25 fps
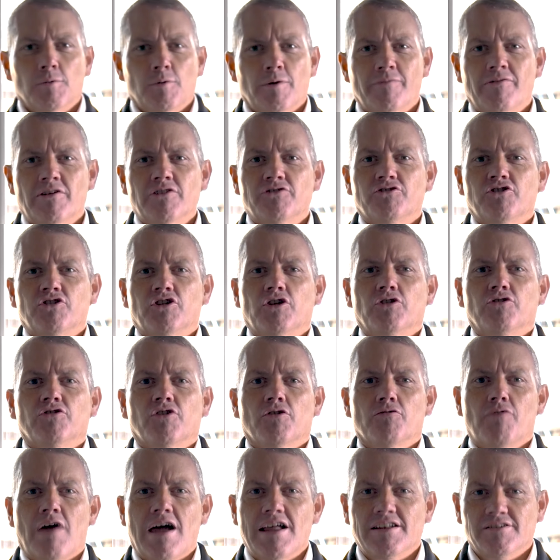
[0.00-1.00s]
We've introduced
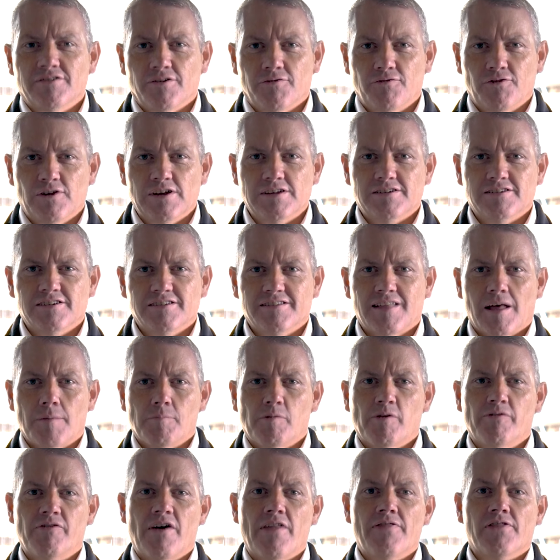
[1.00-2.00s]
a range of features that
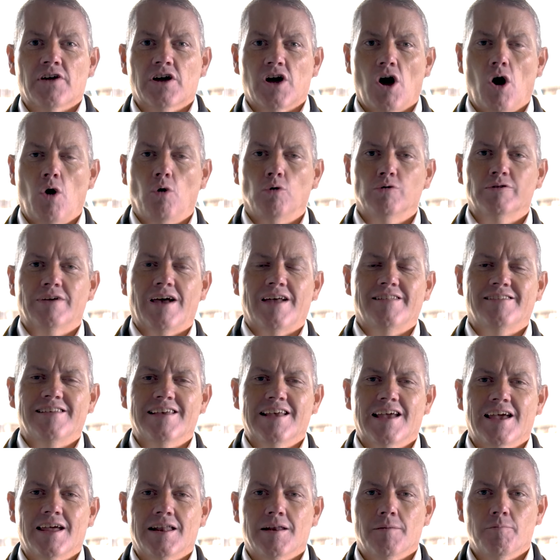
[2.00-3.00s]
prevent the cold getting
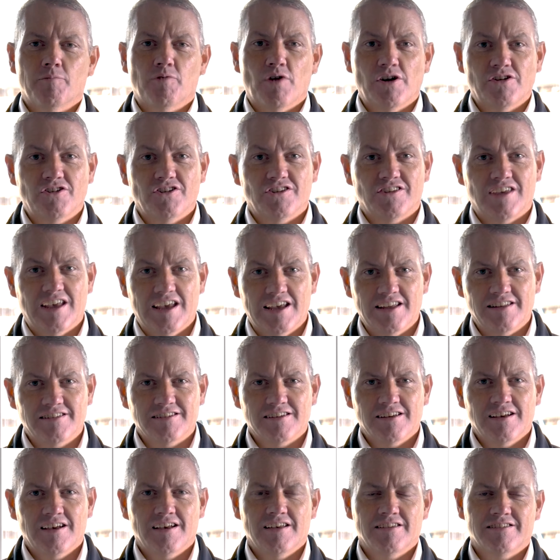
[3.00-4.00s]
in and precious heat
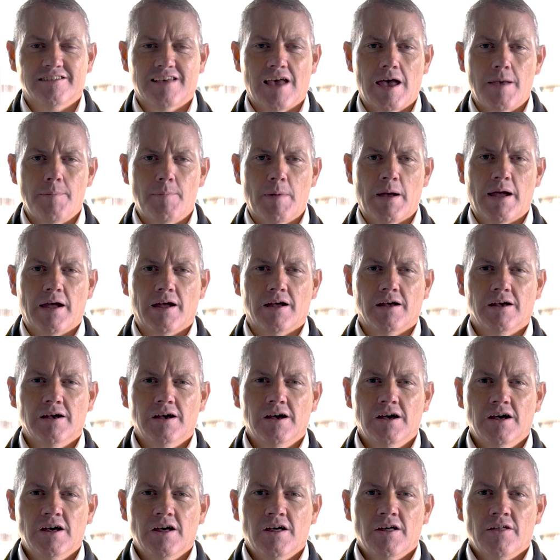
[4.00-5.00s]
escaping.
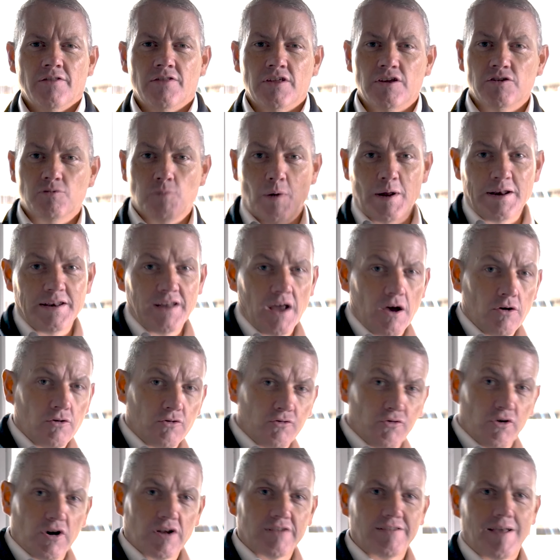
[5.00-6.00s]
These windows,
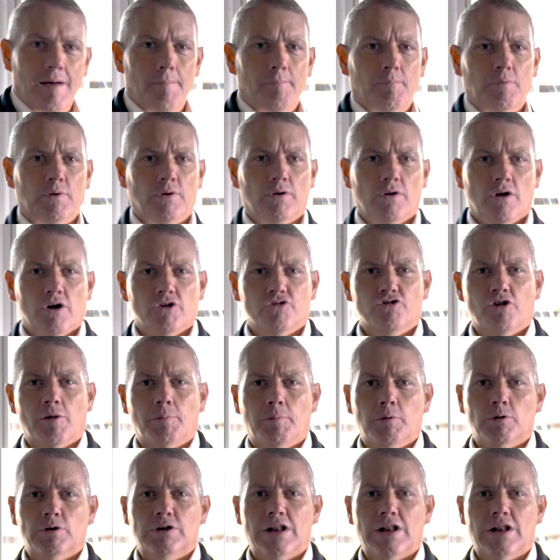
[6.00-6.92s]
for example, are triple